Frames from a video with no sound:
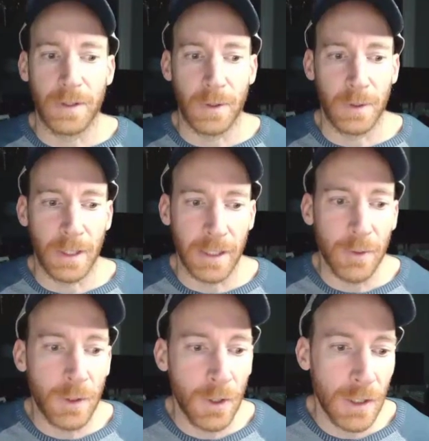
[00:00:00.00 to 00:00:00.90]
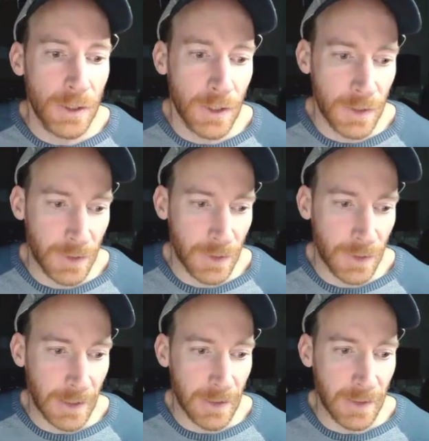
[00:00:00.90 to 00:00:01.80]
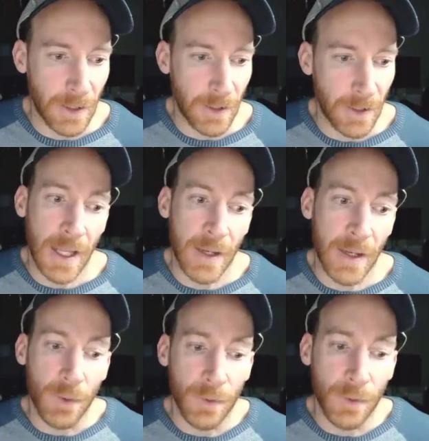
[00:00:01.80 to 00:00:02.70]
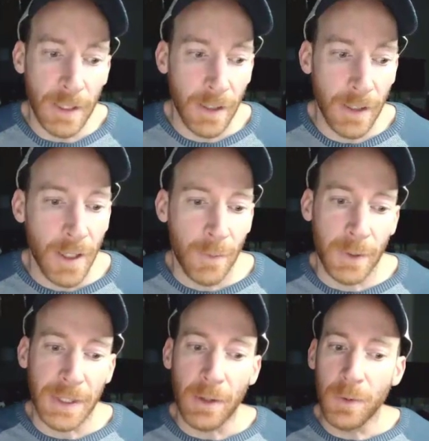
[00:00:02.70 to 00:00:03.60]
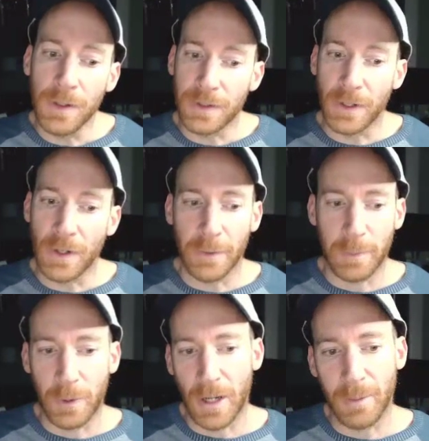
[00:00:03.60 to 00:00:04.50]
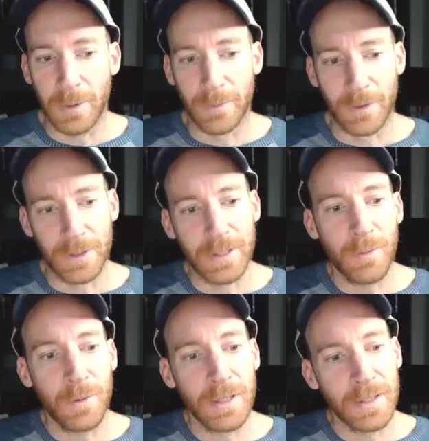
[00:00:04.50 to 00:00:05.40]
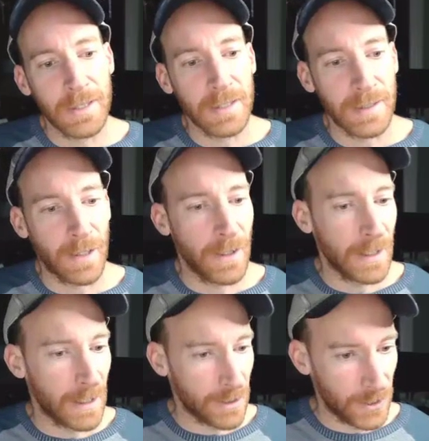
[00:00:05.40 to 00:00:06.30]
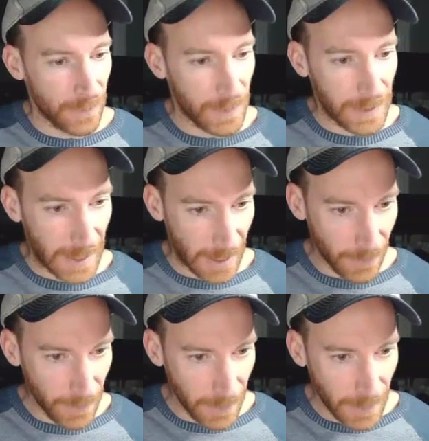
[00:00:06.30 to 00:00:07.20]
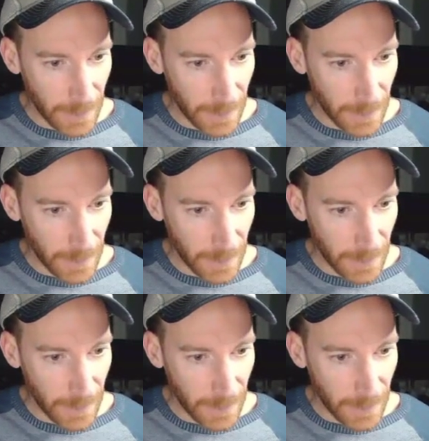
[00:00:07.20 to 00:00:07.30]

So you could just select this area and move it, but that wouldn't solve the problem. For some reason, this area got shifted down.